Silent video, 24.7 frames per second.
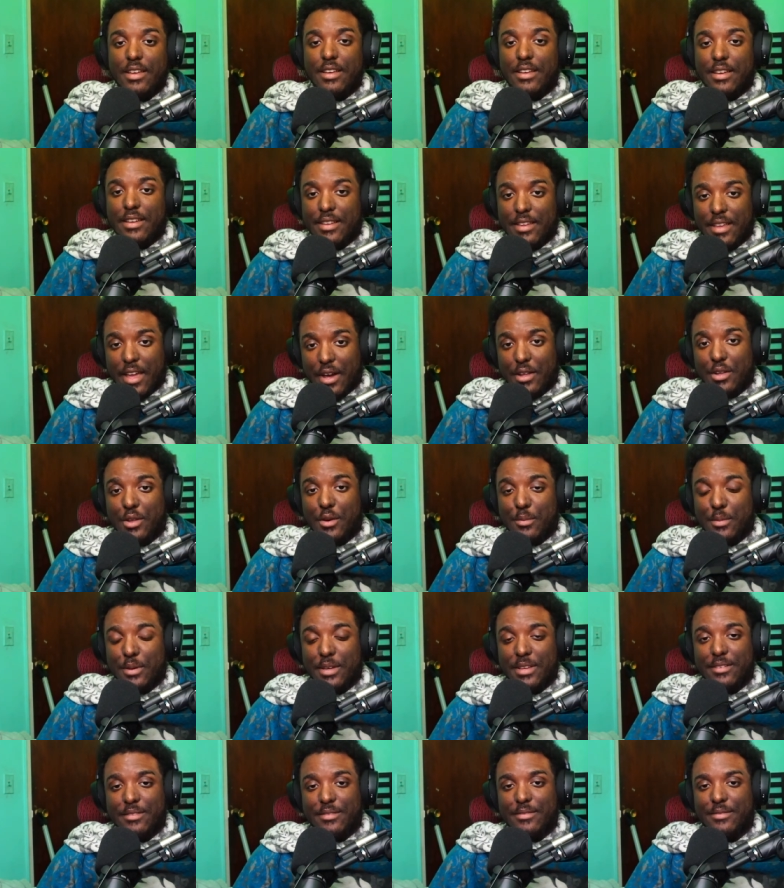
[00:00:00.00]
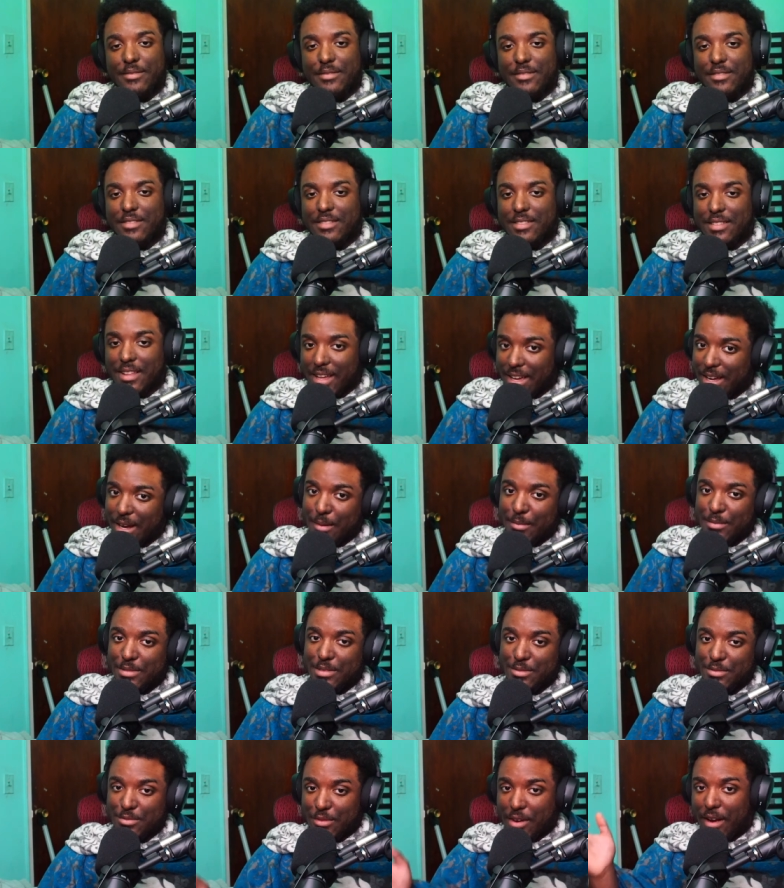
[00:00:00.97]
y'all know me. Like, comment,
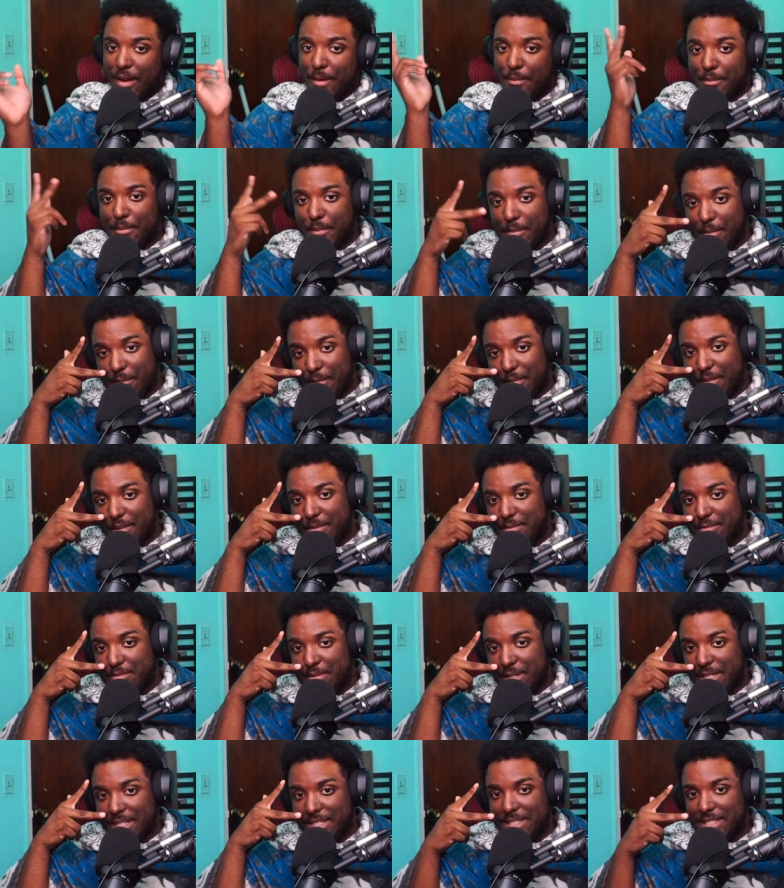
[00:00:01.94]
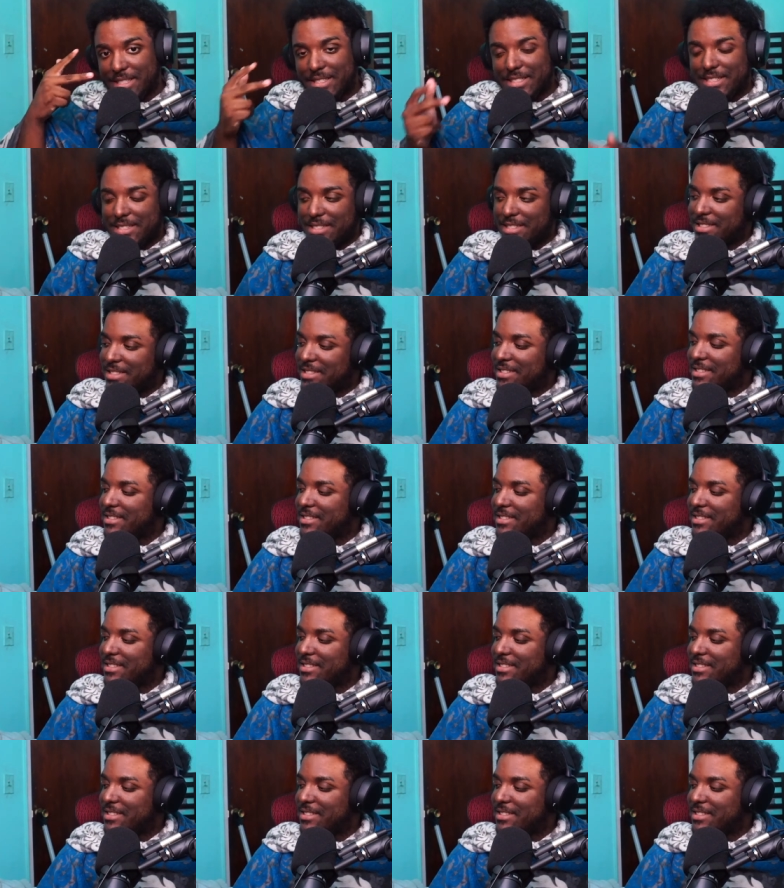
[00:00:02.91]
subscribe. Peace.